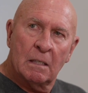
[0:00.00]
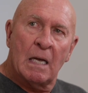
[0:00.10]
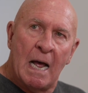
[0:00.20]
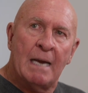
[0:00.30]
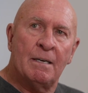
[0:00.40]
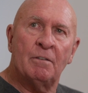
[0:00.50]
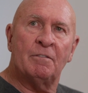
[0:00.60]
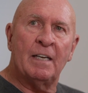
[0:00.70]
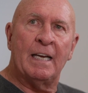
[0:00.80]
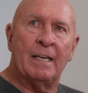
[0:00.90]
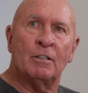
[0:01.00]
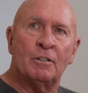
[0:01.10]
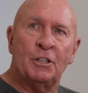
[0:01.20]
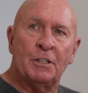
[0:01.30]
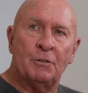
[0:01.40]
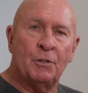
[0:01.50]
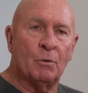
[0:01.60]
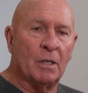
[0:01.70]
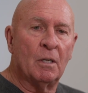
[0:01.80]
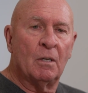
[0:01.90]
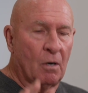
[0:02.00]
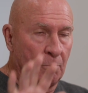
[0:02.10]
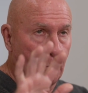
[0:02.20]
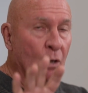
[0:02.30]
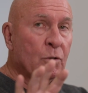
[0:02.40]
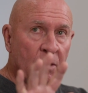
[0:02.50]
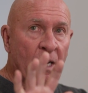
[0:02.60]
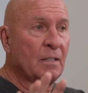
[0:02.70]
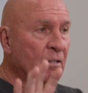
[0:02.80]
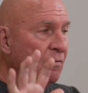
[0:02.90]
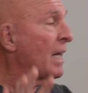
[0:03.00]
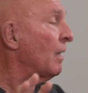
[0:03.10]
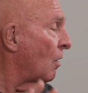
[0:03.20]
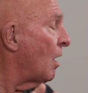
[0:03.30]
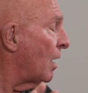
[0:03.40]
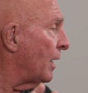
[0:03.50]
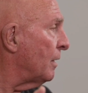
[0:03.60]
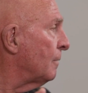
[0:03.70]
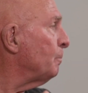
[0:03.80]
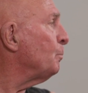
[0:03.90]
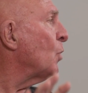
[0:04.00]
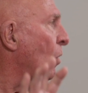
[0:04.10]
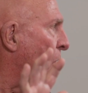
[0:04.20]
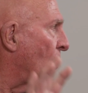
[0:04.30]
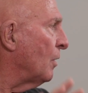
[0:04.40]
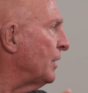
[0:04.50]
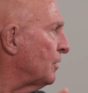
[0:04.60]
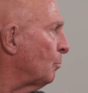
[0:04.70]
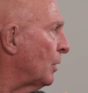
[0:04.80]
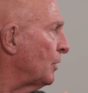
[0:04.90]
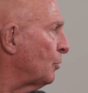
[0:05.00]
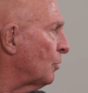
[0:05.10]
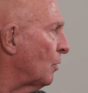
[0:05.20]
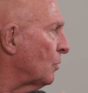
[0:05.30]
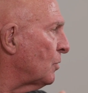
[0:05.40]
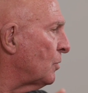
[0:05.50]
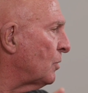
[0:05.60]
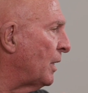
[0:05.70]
kind of energy to it. On both sides of that line are these brushstrokes.